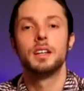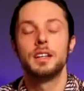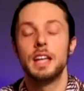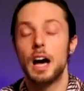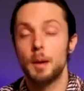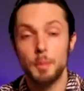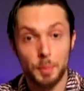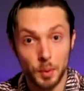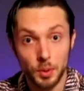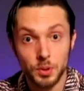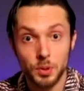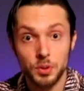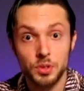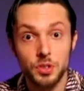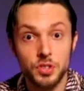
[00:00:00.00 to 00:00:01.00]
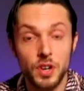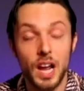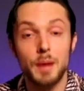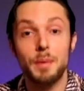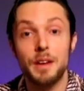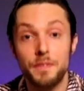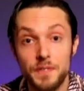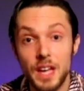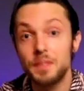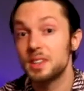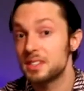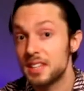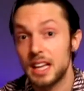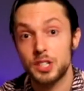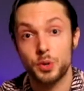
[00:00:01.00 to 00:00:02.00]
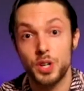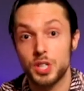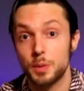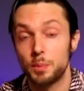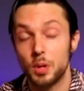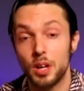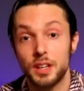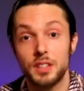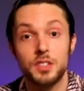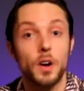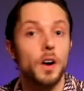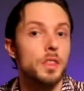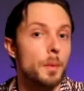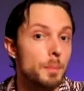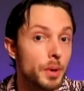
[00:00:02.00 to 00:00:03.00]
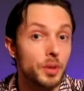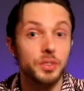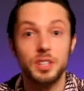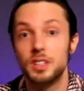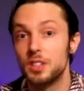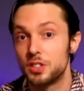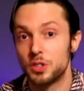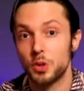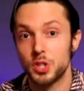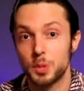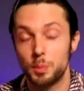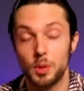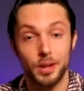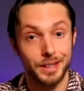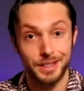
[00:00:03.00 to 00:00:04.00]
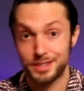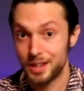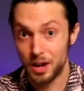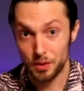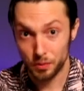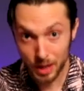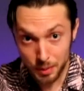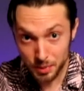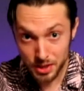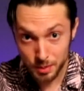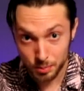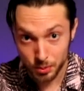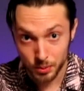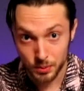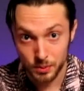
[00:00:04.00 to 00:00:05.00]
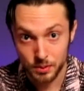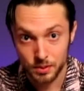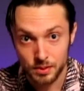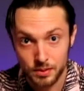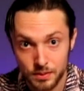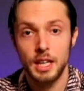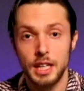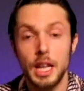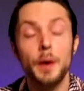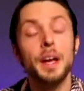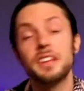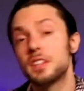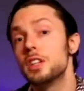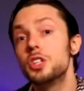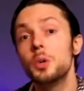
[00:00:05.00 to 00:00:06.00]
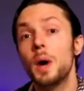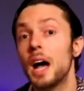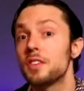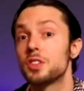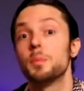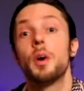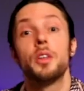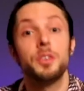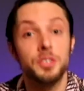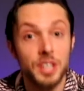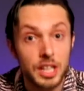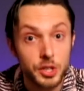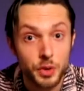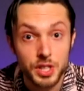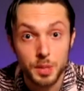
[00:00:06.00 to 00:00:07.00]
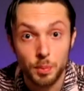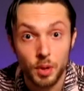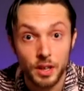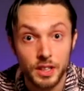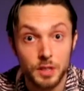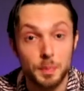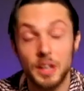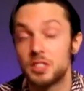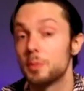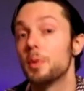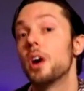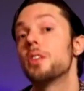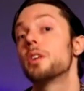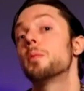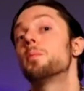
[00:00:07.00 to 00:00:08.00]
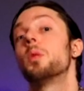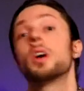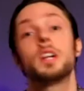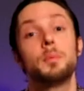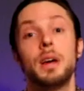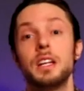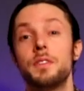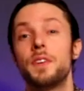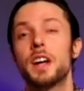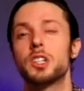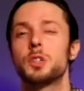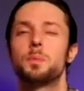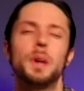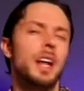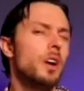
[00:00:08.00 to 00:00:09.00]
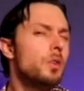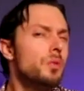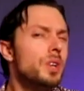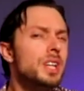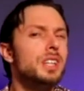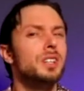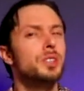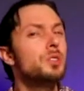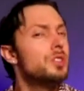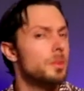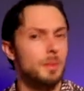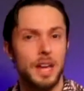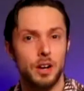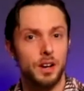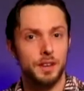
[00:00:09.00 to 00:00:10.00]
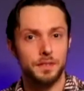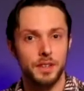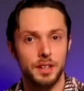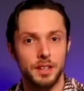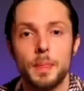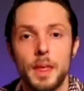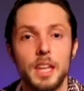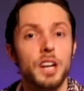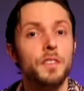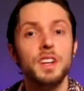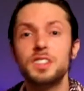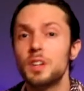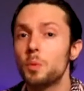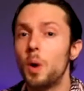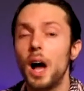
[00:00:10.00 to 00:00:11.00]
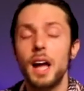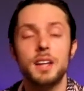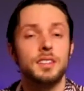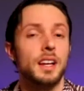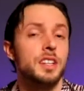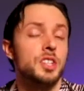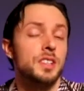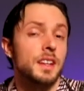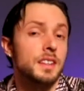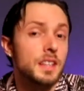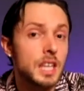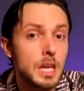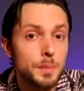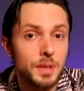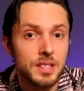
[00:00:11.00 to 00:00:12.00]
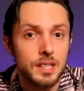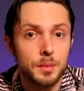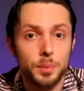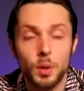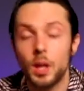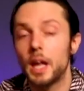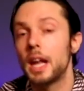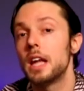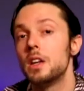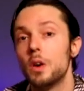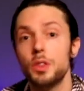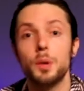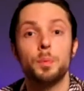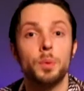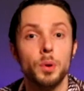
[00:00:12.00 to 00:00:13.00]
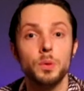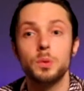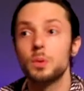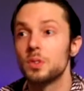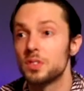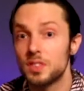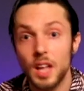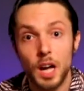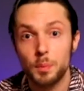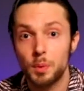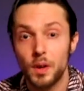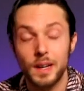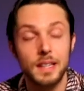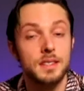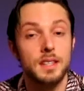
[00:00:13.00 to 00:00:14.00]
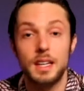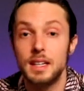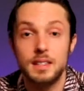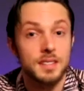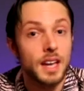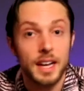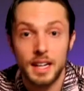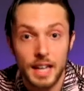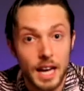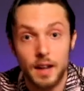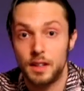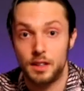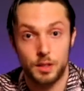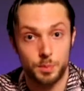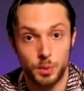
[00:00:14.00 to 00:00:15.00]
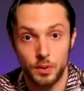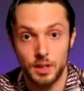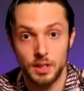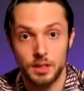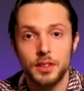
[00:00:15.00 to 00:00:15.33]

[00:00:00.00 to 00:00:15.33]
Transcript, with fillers: Now, I'm a Pro Tools user, and my favorite saturation plugins are the built-in distortion plugins right within Pro Tools. Now, yes, I do have some other saturation plugins by some other plugin manufacturers, but I don't really use them that often. And the reason why is I just like to keep it simple, and I know the Pro Tools stock plugins inside and out at this point.